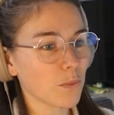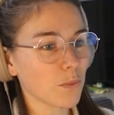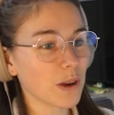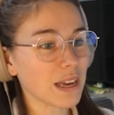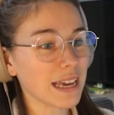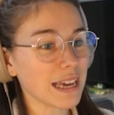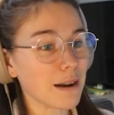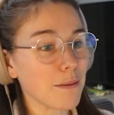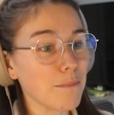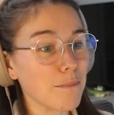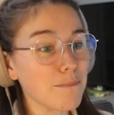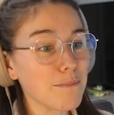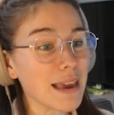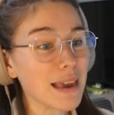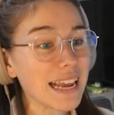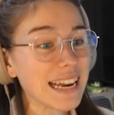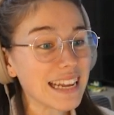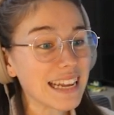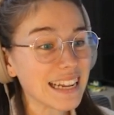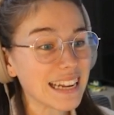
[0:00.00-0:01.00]
We can
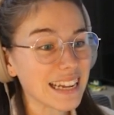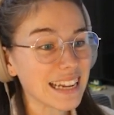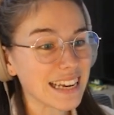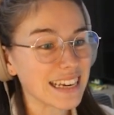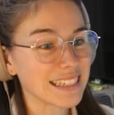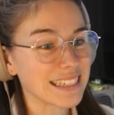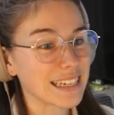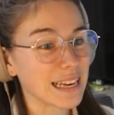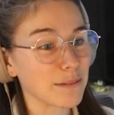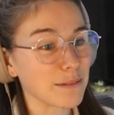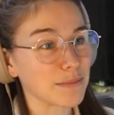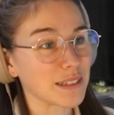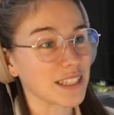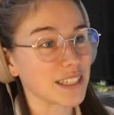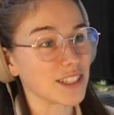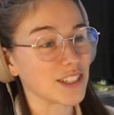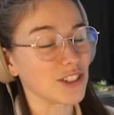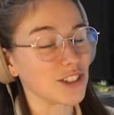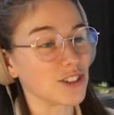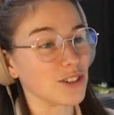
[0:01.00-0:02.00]
immediately attempt to
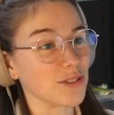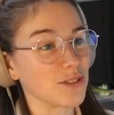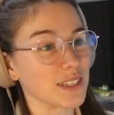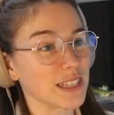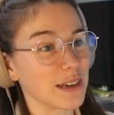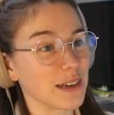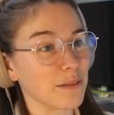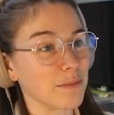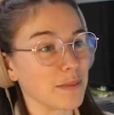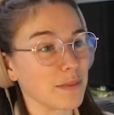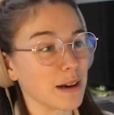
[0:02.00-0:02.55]
seduce him.